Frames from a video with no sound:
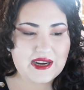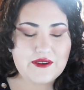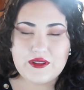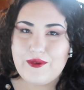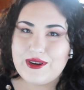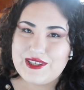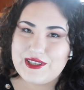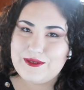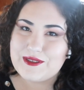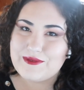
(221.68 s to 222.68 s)
I really wanted to
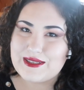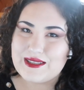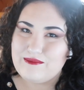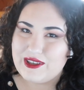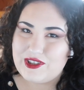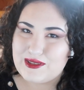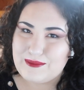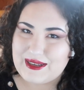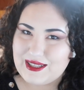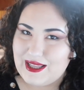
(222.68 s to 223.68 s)
use the rest of the blushes in
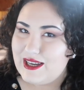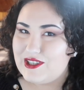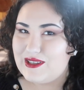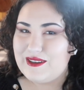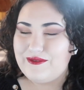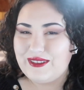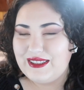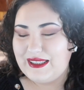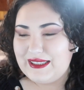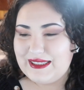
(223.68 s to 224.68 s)
my collection, and
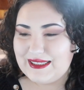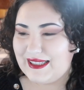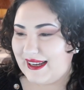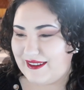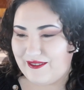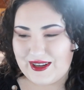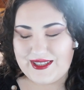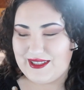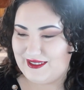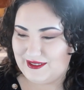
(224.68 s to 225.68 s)
really I
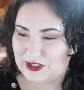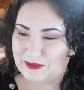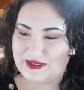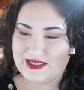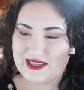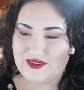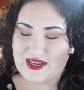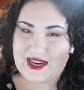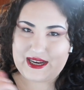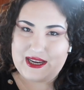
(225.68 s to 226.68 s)
wasn't, just because I was
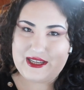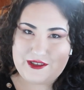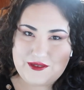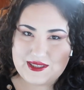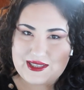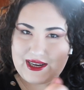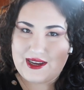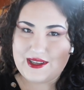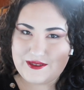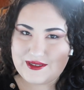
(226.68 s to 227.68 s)
like, I gotta use this, I
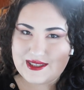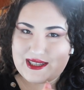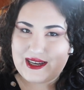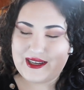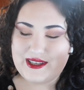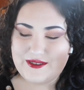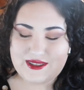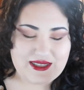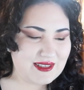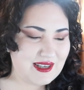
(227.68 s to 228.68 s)
gotta use this, I gotta use
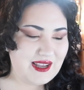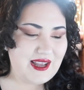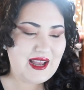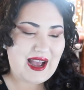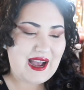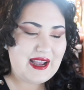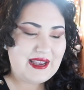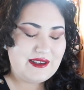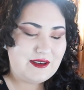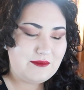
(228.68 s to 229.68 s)
this.
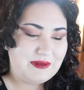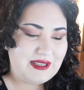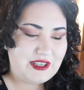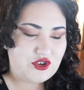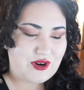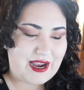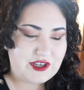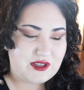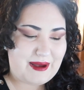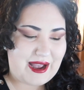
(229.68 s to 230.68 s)
I completely
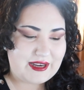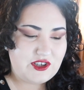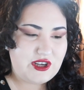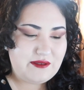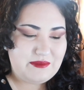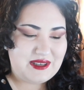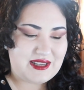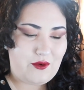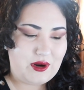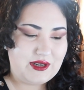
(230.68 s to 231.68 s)
trashed the packaging because
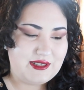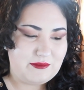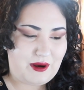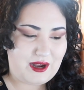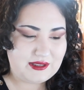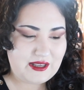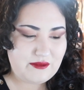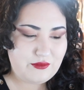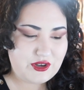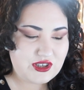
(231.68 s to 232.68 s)
I wanted to depot
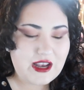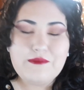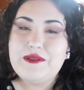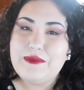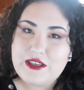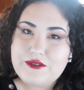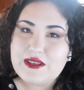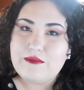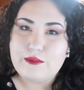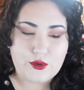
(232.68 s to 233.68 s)
them, which helped me use
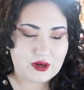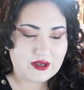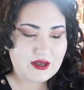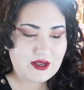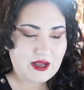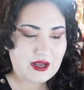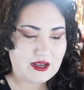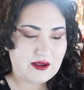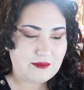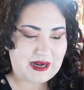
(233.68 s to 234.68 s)
it more,
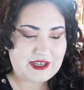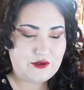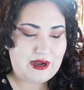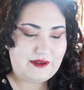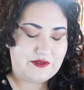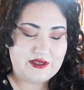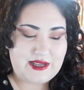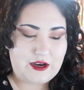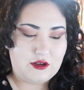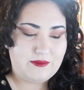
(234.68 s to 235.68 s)
um, but I do have to
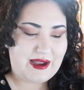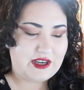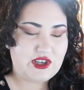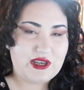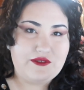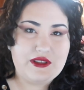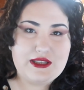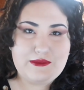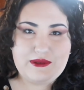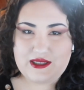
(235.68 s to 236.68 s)
recycle the packaging after
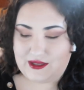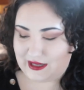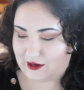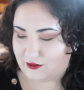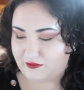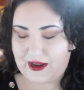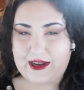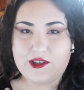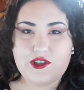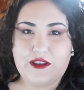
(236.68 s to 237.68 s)
this because they don't
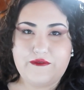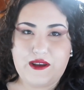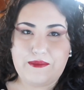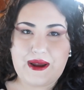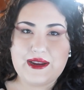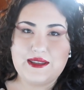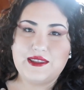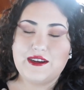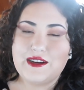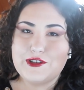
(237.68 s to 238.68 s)
actually fit back
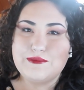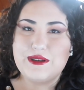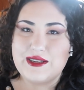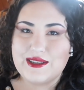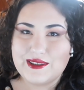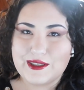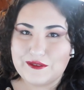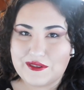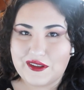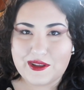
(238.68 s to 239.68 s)
in there. I just put it in there
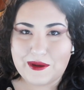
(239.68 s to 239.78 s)
for the